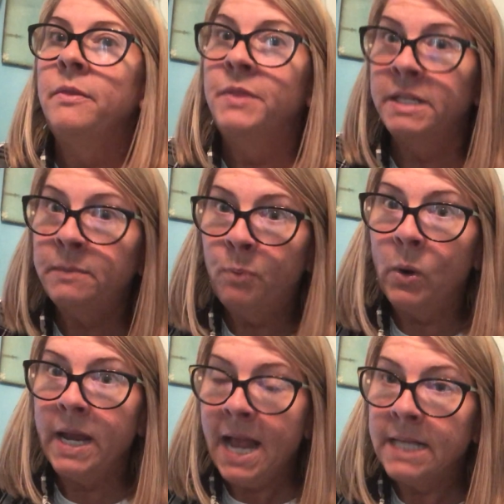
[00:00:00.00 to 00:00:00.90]
"This
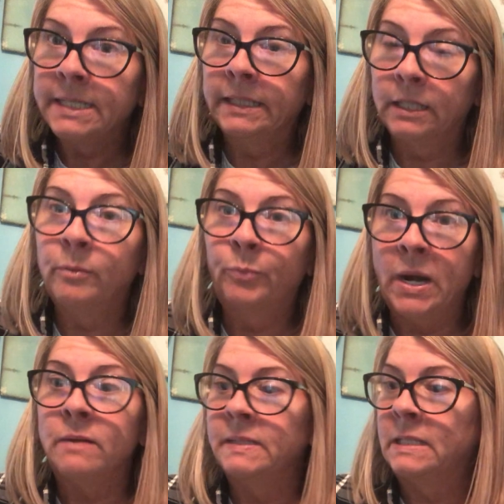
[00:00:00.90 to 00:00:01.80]
boy has little
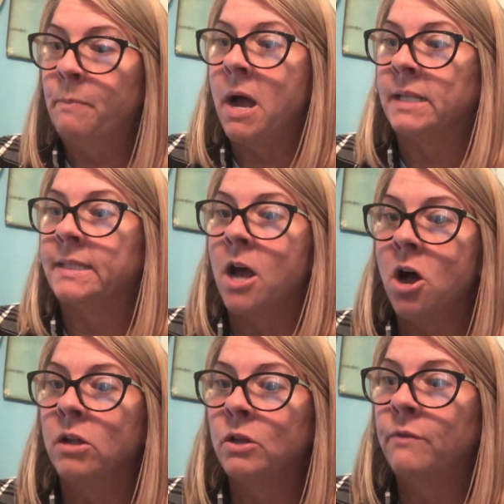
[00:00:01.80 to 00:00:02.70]
brown spots
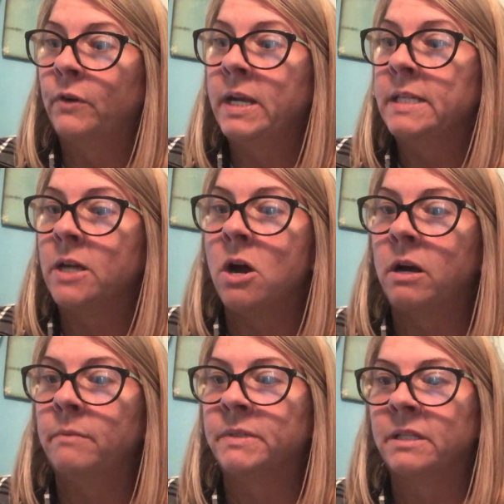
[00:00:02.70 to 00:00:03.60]
all over his
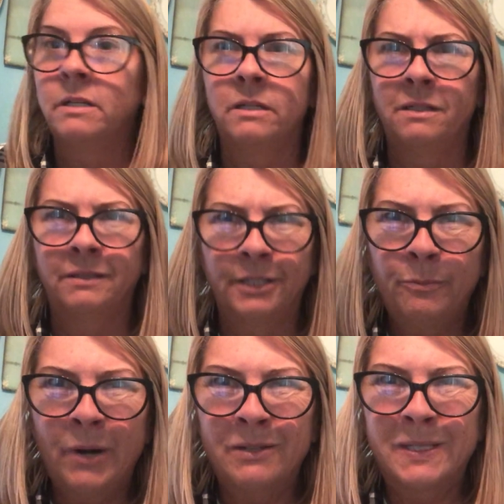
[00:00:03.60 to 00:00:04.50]
arms."
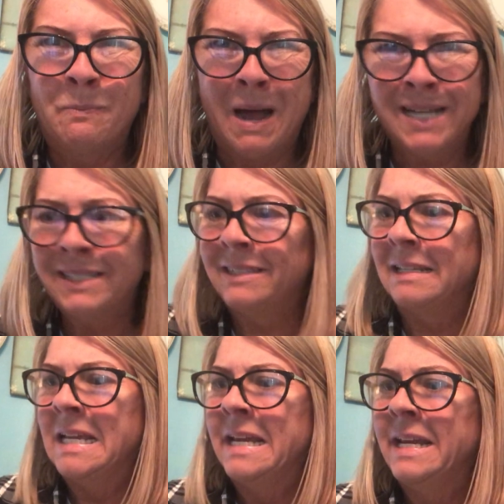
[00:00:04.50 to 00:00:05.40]
"Little brown spots?